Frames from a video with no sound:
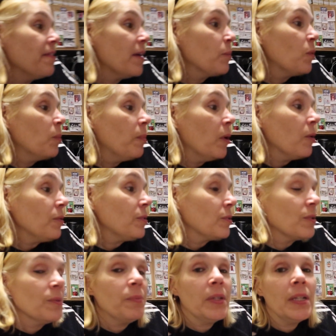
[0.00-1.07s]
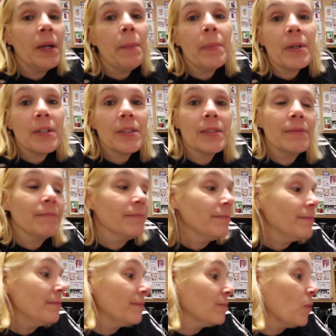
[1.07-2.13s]
And then we'll both do the peanut butter.
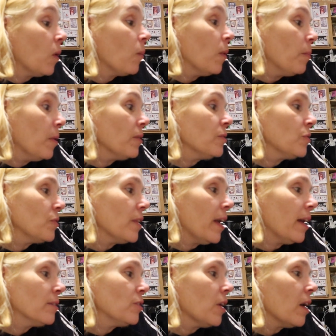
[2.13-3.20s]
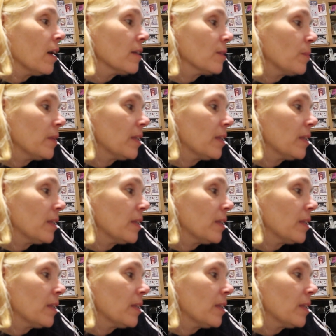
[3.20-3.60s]
Well, we'll both do the hedgehogs.